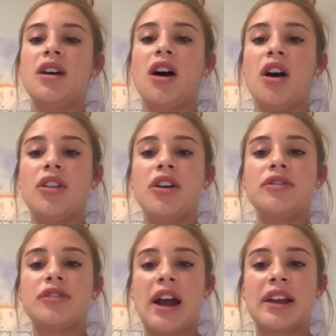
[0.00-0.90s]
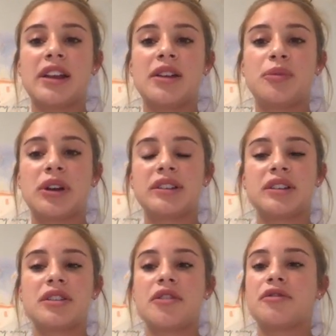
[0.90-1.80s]
Although fracking brings us
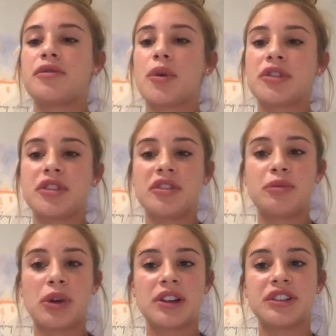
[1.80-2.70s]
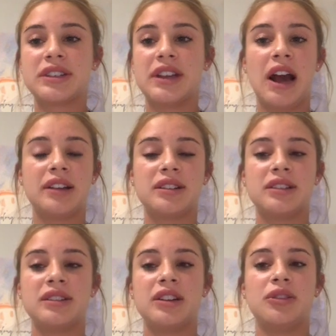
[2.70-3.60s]
a fortune of precious
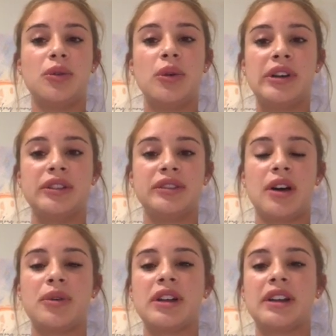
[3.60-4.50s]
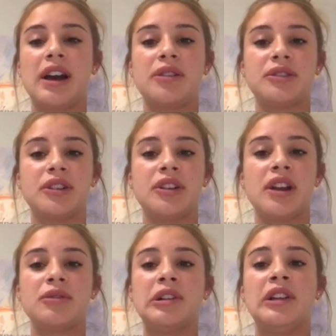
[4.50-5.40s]
gases and oils that we encounter and
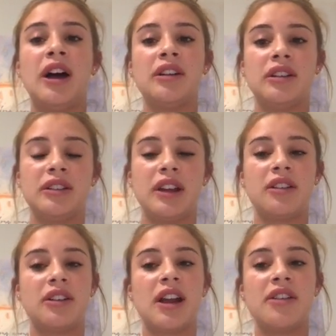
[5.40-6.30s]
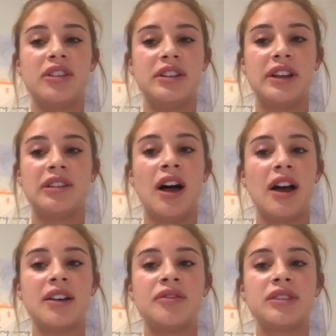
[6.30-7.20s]
rely on in our everyday
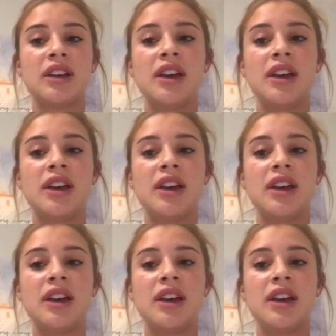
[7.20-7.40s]
lives,